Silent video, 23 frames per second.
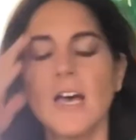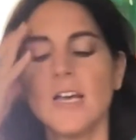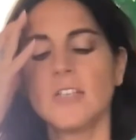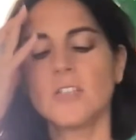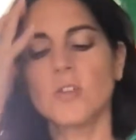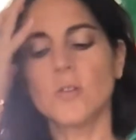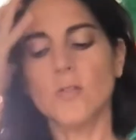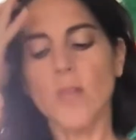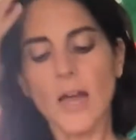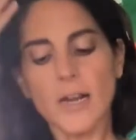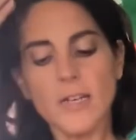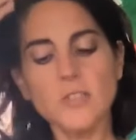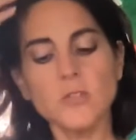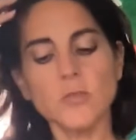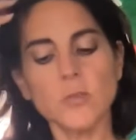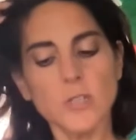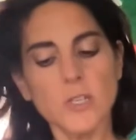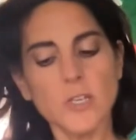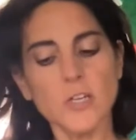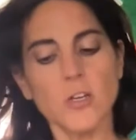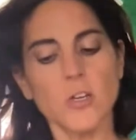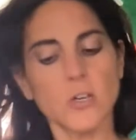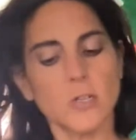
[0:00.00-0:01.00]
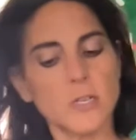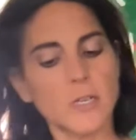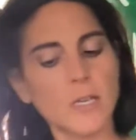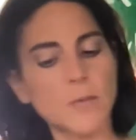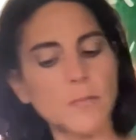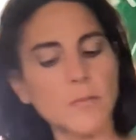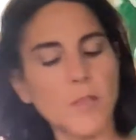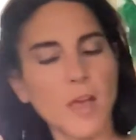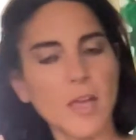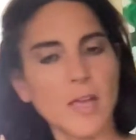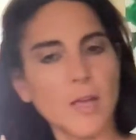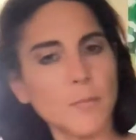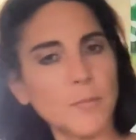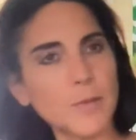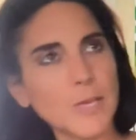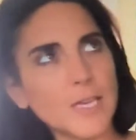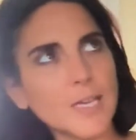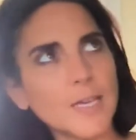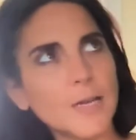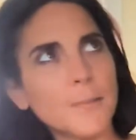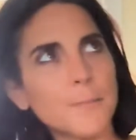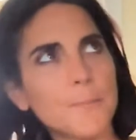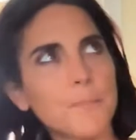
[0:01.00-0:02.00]
So that is really good. It can like
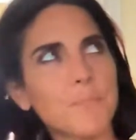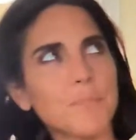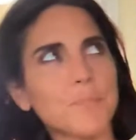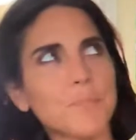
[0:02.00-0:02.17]
be